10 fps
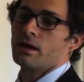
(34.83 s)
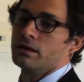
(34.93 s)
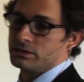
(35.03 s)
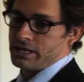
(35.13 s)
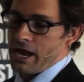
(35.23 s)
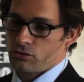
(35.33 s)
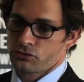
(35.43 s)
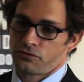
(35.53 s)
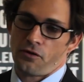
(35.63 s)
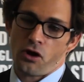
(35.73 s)
It is
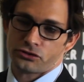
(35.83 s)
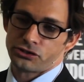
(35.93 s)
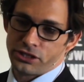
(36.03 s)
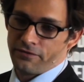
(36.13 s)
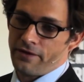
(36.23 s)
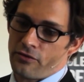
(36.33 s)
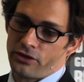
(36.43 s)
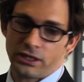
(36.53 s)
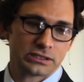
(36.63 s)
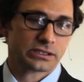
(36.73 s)
Gail's fault she found the
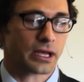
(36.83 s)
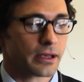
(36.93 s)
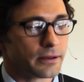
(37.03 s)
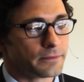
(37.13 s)
listing.